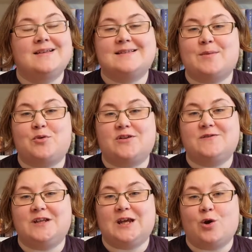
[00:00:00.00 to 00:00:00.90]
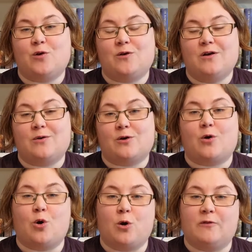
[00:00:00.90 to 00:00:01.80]
video or
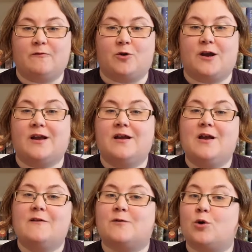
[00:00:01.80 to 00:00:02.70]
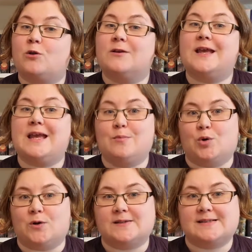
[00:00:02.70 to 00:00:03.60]
haul for all the
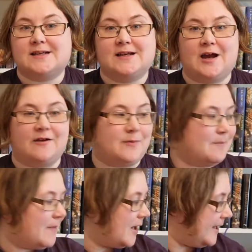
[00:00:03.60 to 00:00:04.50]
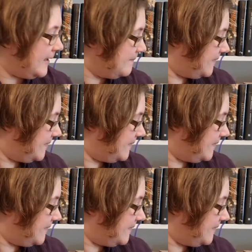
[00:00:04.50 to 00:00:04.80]
ebooks I've been buying.